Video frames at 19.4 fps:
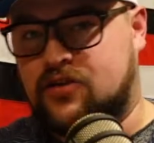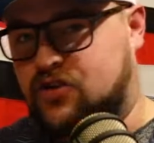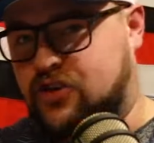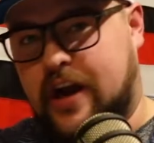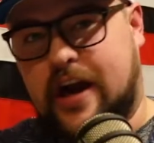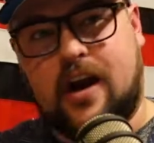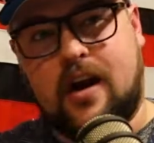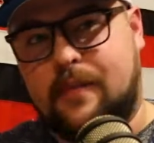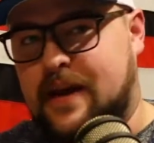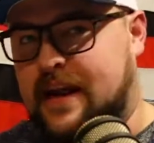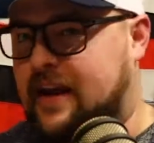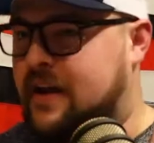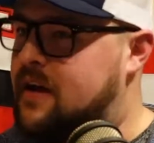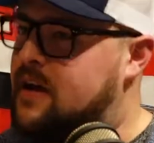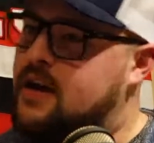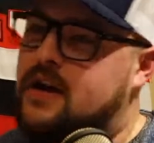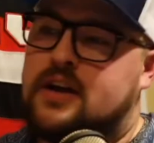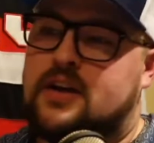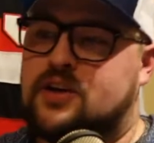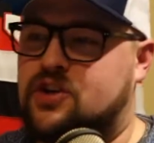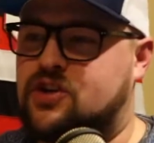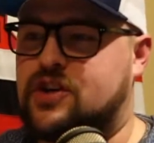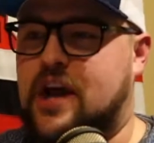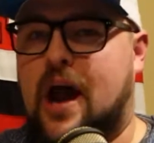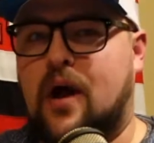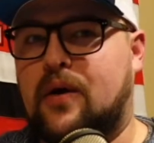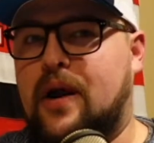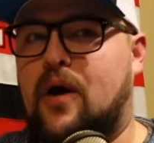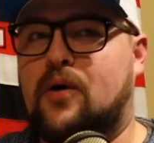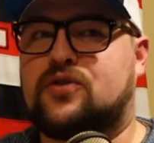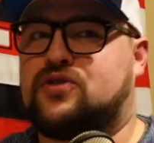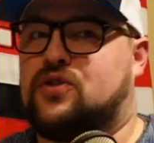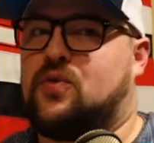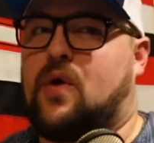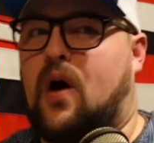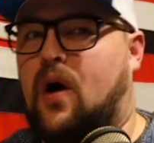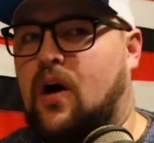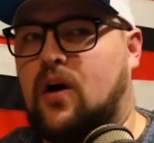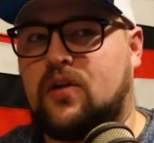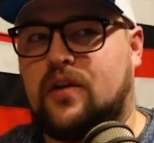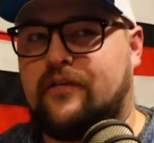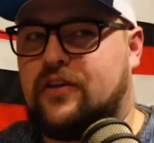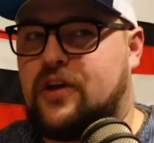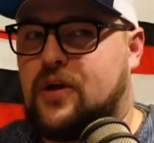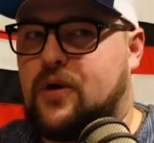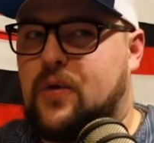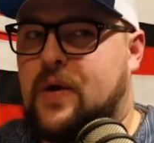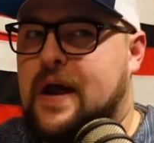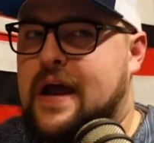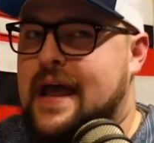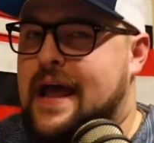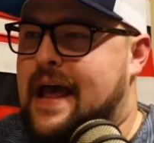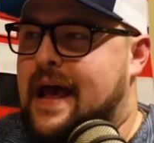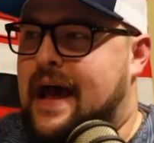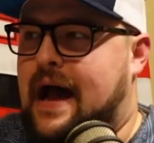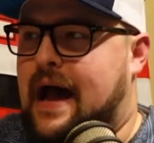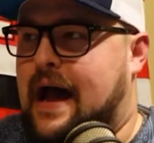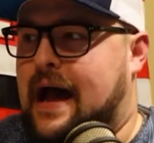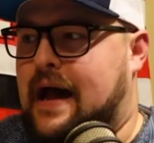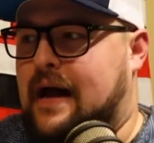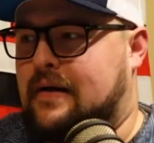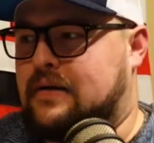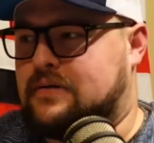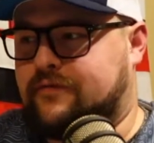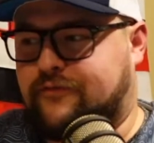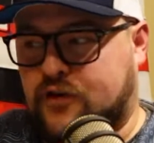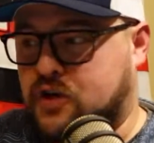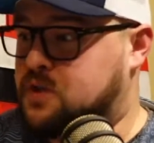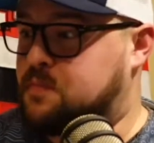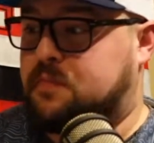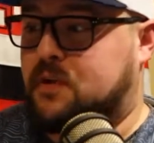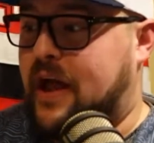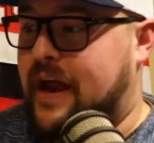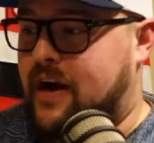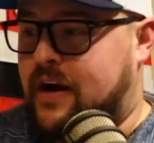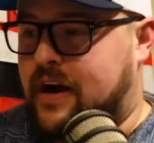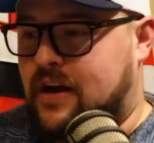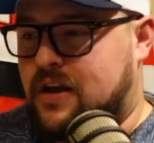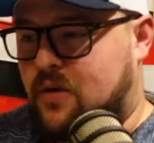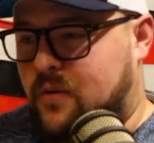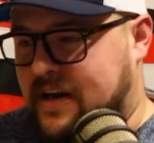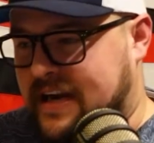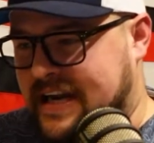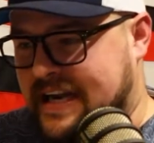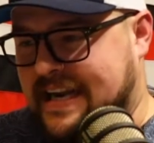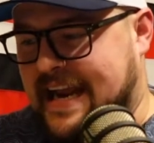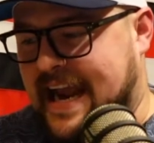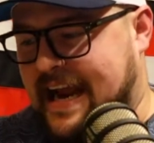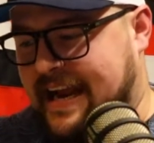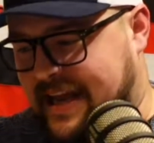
Jeremy, shout out to all of you. First player here that we need to get